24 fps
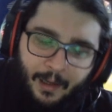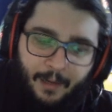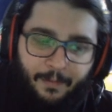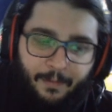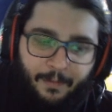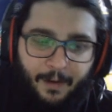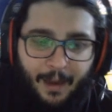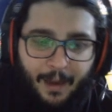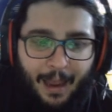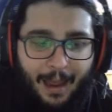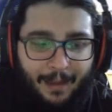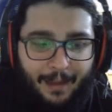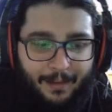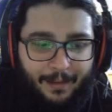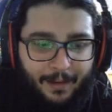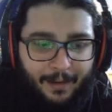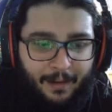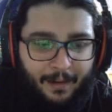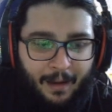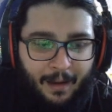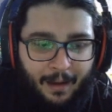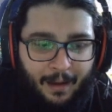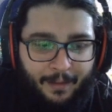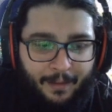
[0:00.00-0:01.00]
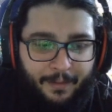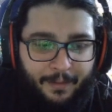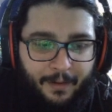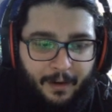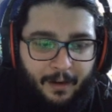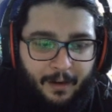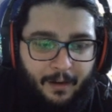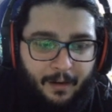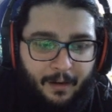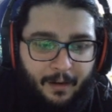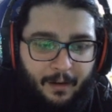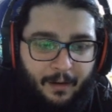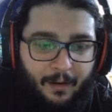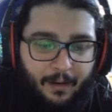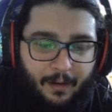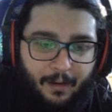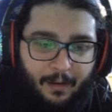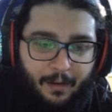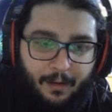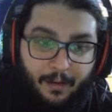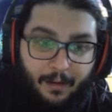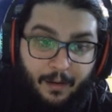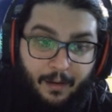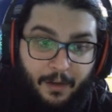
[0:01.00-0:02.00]
you had another
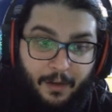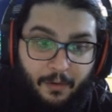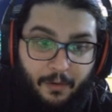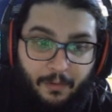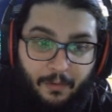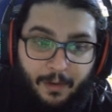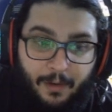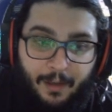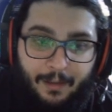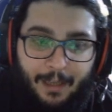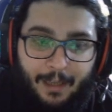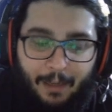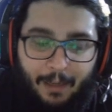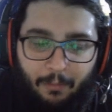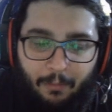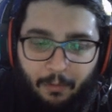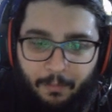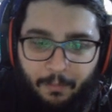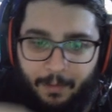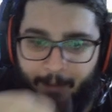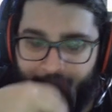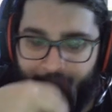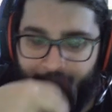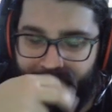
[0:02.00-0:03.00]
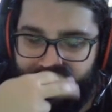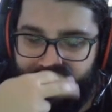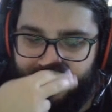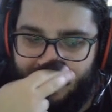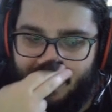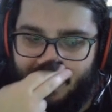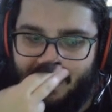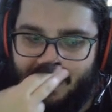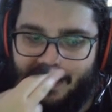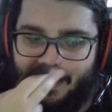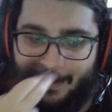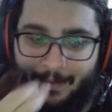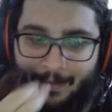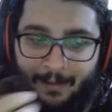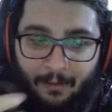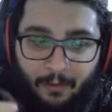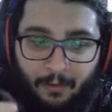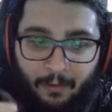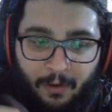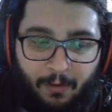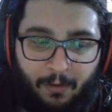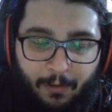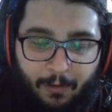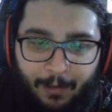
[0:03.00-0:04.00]
unit, that would be 6. So
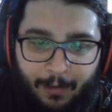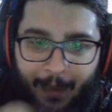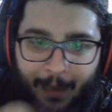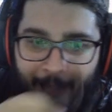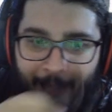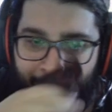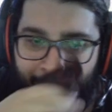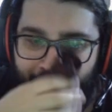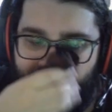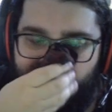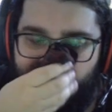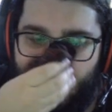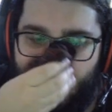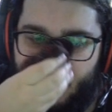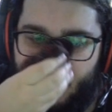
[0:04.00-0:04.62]
you could have 8